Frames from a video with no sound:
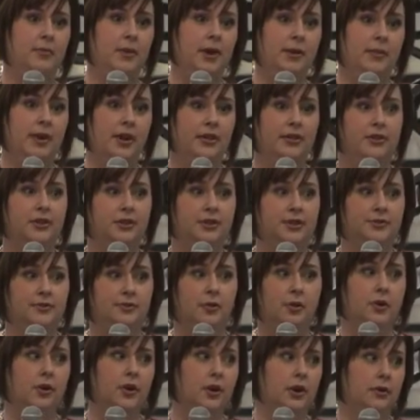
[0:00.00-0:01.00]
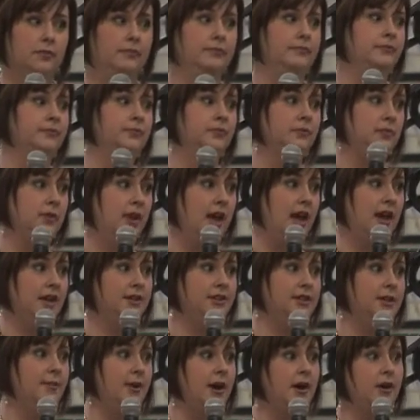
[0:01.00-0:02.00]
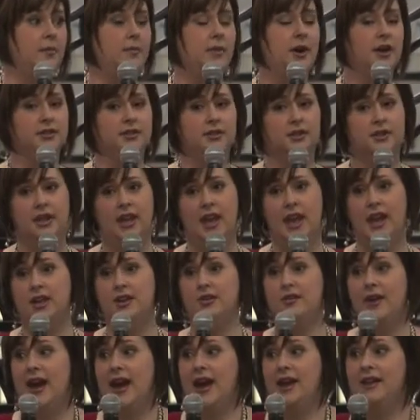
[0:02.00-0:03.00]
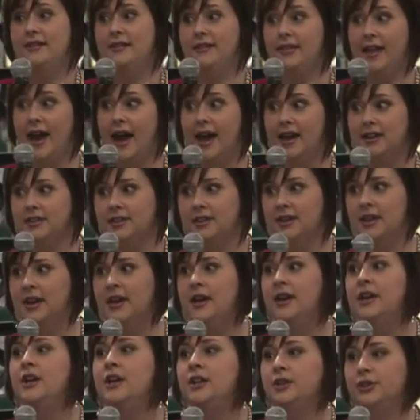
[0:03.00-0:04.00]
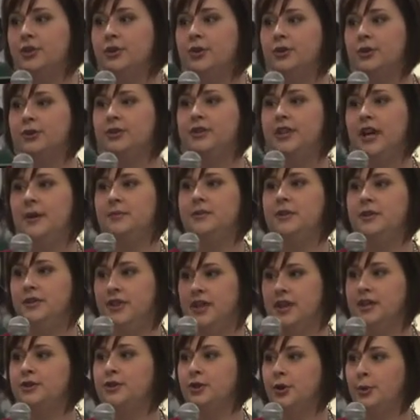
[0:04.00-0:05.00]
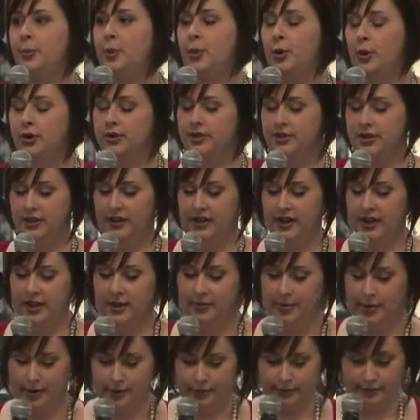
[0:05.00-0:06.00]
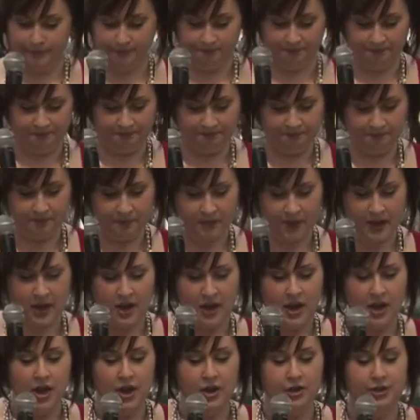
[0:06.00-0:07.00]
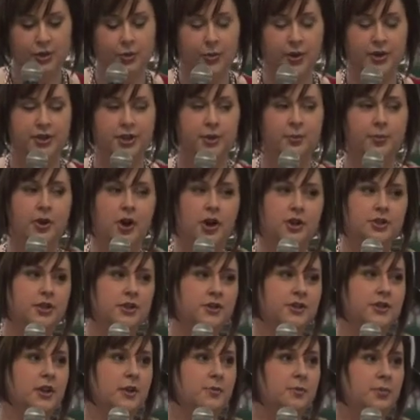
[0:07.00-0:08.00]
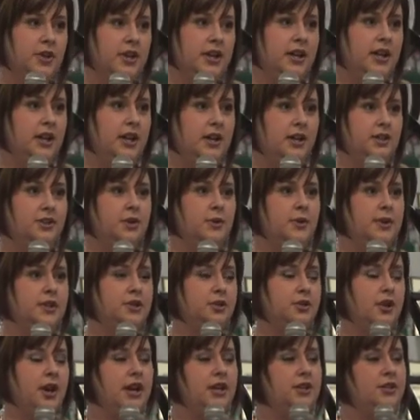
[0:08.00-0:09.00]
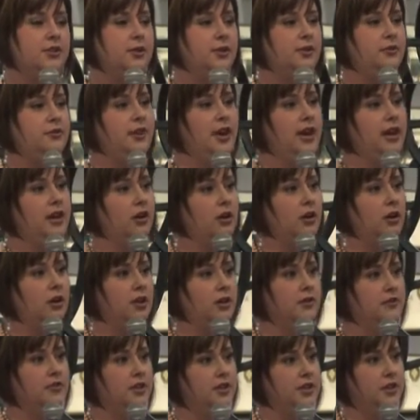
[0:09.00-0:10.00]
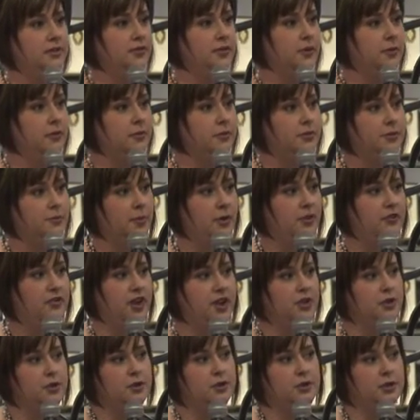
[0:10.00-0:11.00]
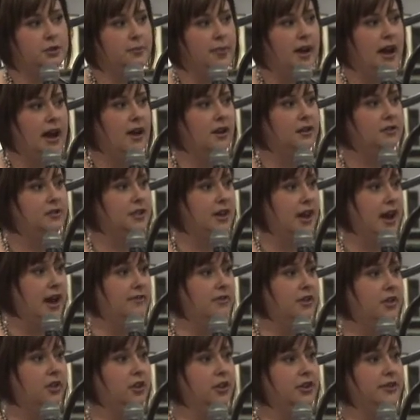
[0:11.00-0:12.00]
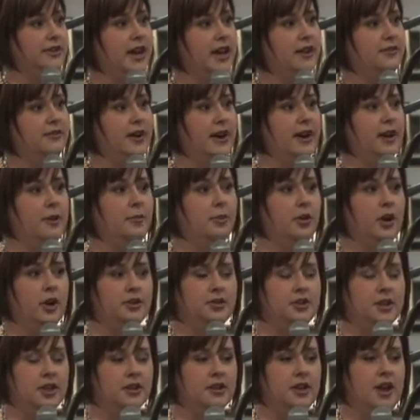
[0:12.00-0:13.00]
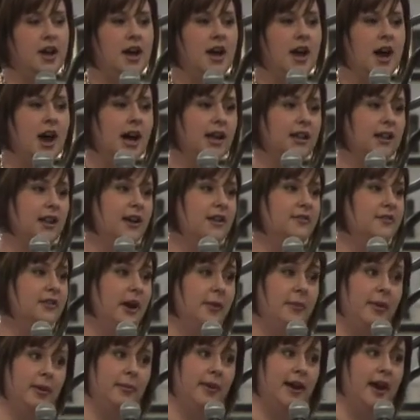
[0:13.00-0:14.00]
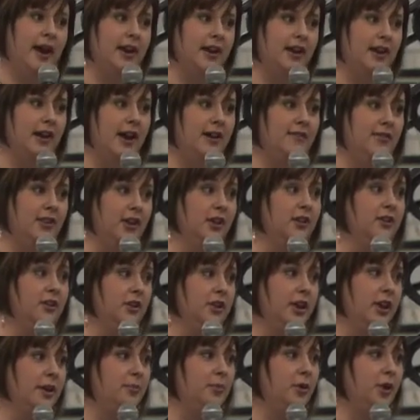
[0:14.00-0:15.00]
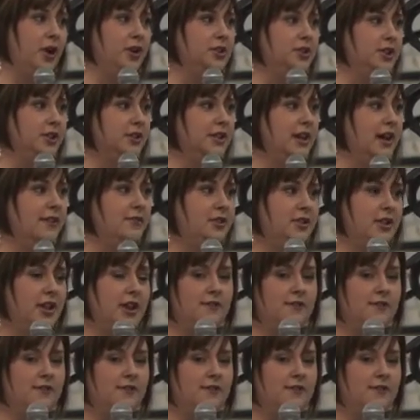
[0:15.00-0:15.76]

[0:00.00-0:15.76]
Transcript: at my mother's for X amount of months? Can you handle that? So those types of things are important to think about. So once your project's completed, it's always great to invite all of the different professionals back to have a look at that final project. I love coming back and having a look at projects after